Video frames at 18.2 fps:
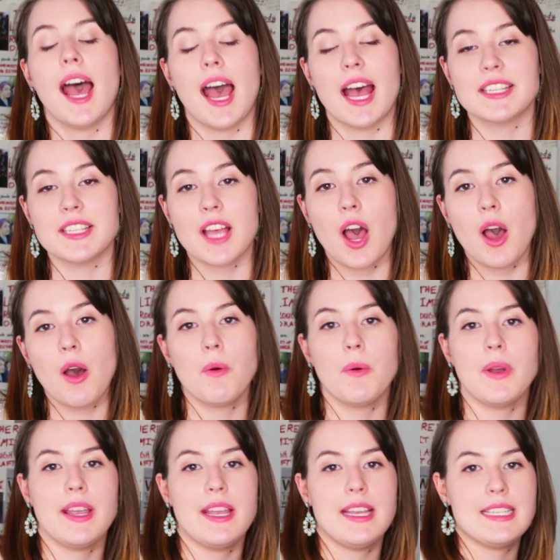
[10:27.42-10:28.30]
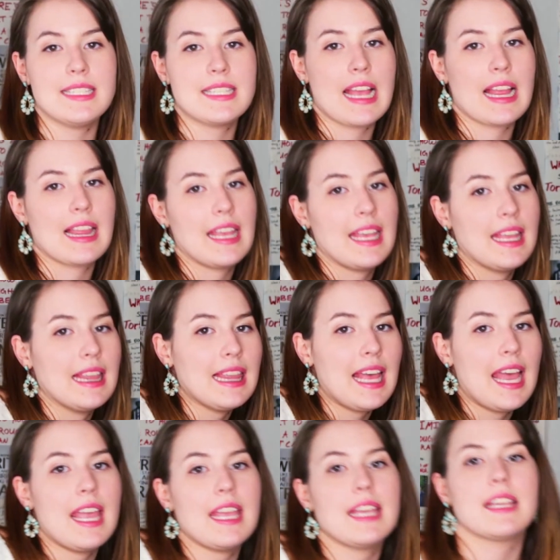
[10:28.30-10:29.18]
As always, hit
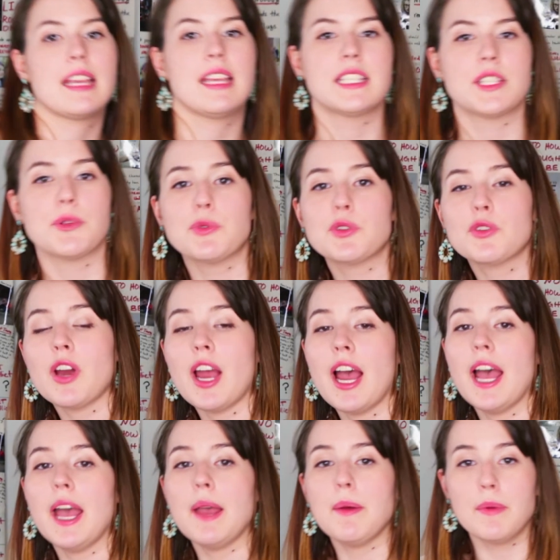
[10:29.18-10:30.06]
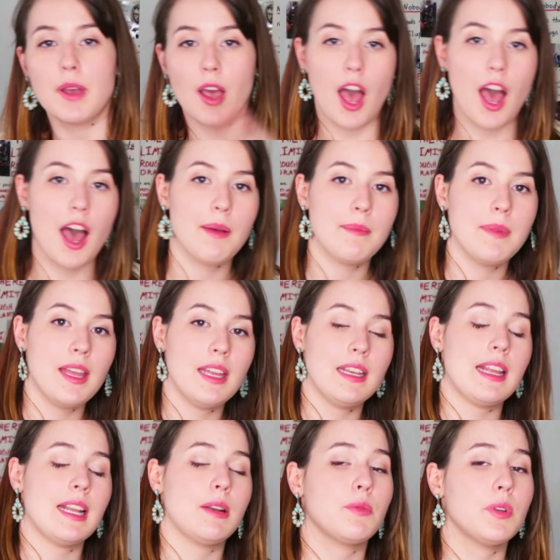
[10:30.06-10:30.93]
like, subscribe,
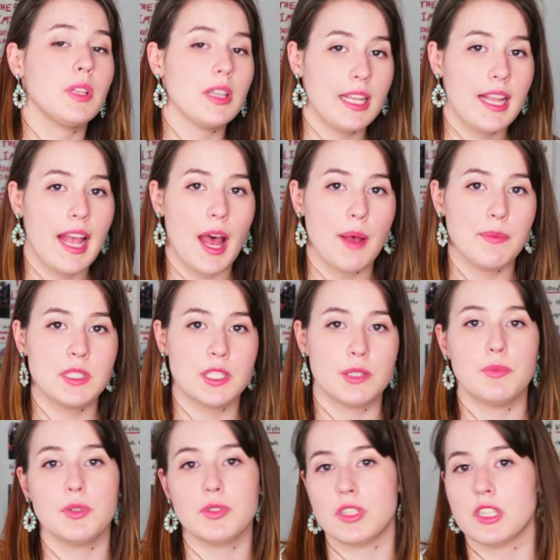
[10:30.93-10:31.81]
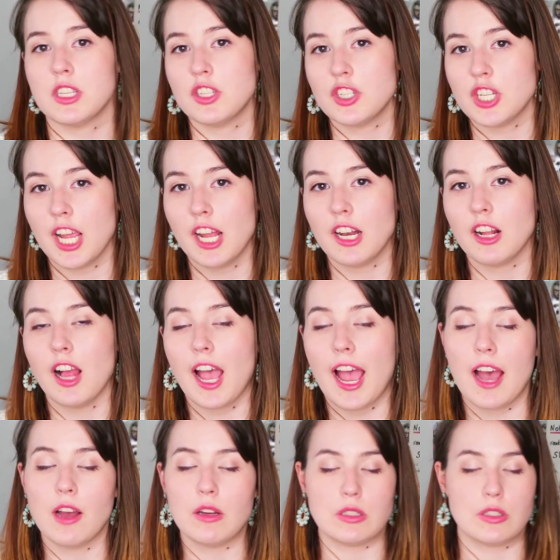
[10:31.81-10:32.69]
comment. It really helps to boost this channel
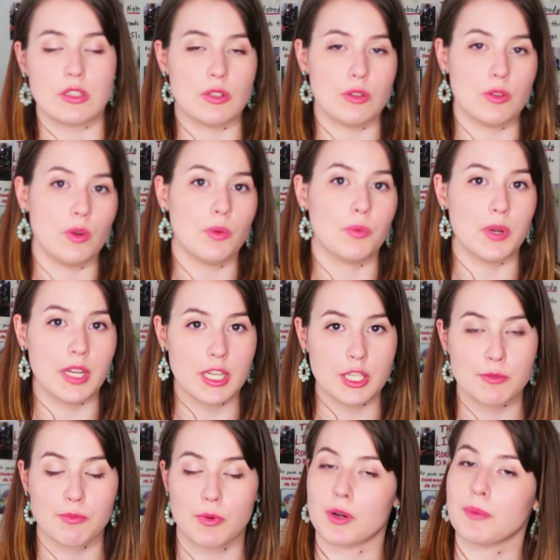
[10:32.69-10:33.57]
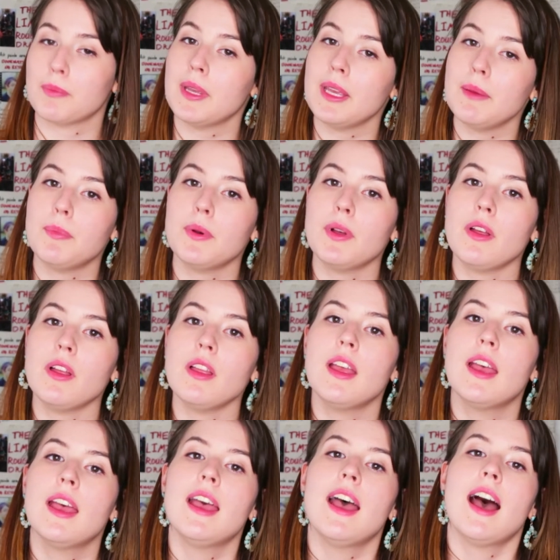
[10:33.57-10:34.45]
out to reach more
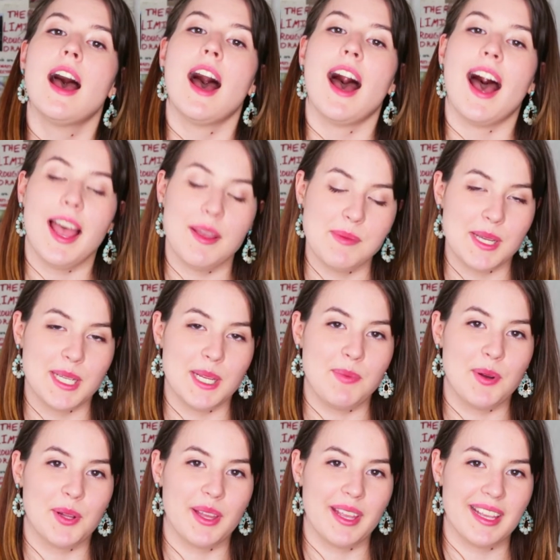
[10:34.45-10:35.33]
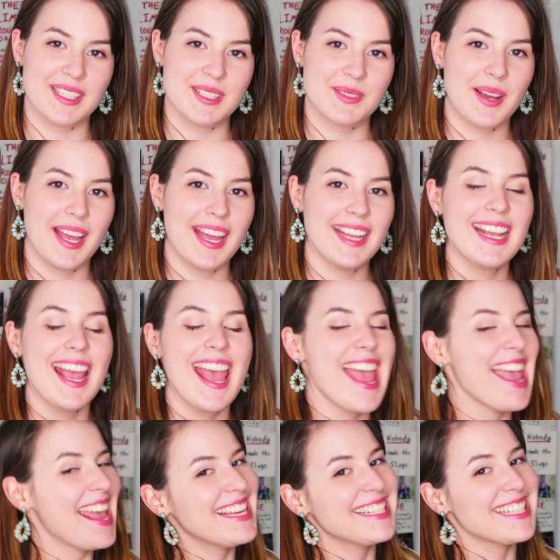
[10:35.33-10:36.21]
people. I'm Annie Pulling Sweat
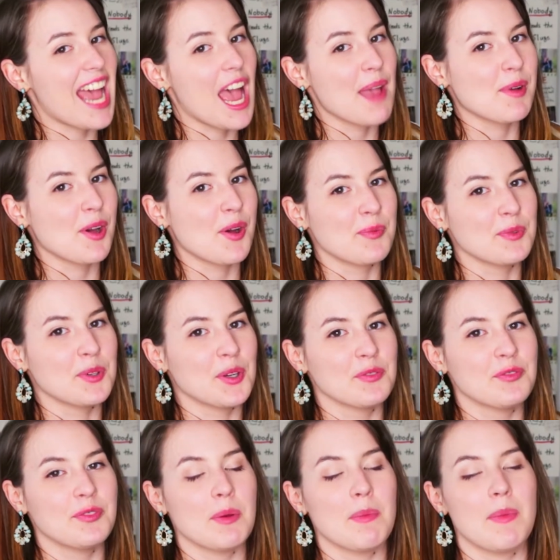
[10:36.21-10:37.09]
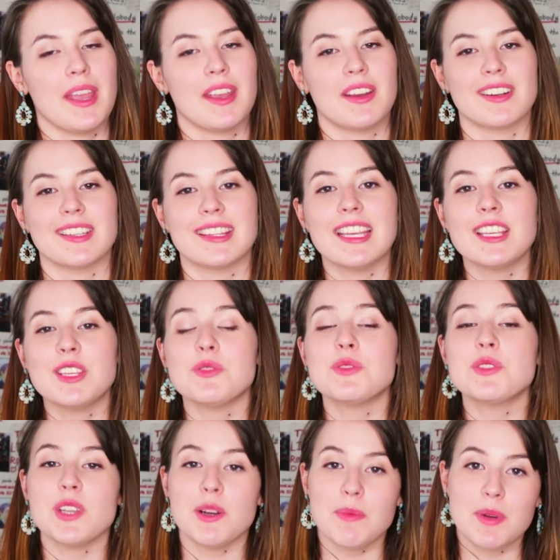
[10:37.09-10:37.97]
and I'm a homegrown filmmaker. Thank
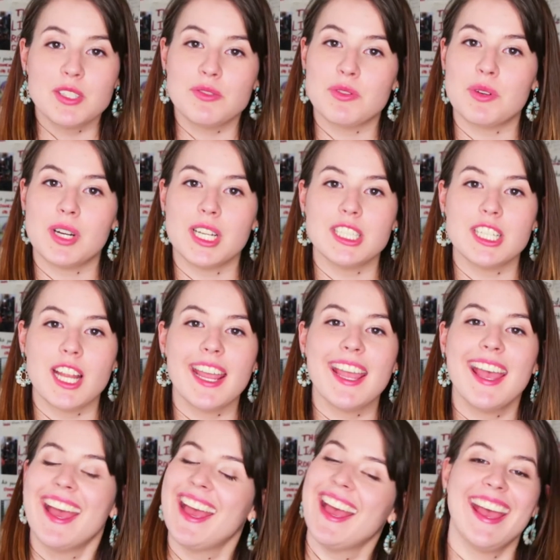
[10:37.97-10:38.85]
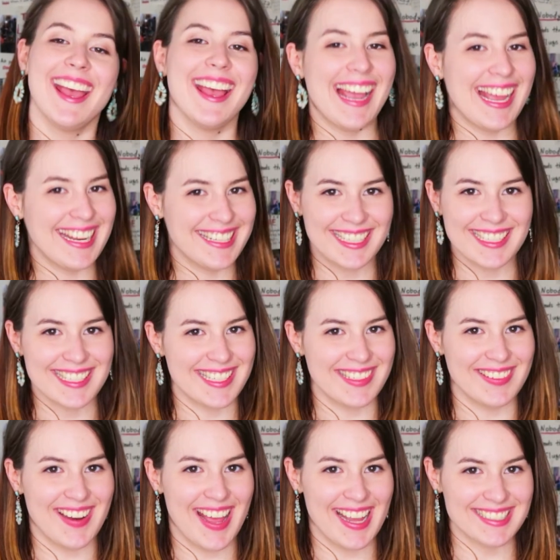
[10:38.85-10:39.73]
you so much for watching and I'll
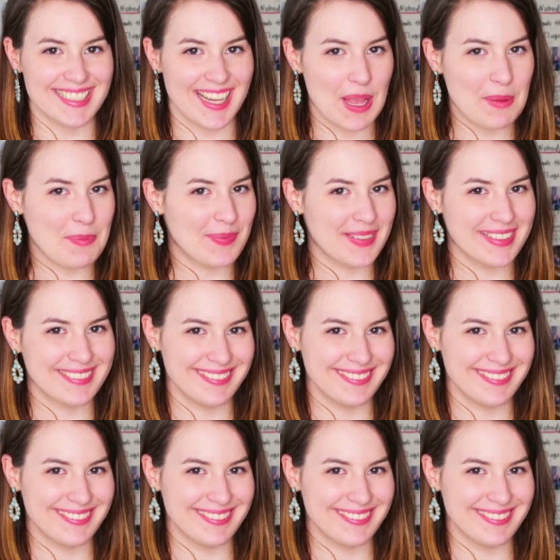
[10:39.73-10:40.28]
see you next time.